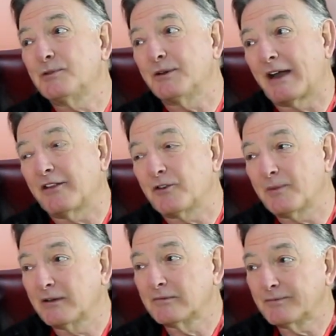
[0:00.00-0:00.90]
Okay.
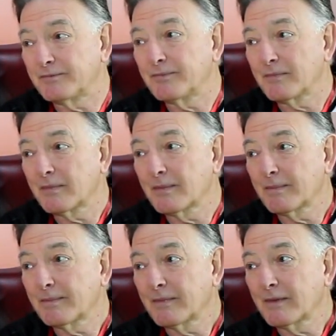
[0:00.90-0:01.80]
So did James come
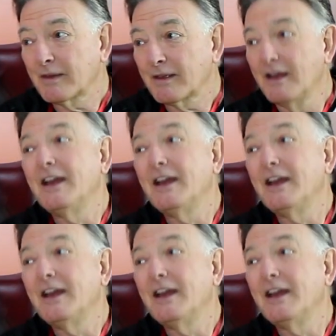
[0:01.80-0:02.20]
down and play as well?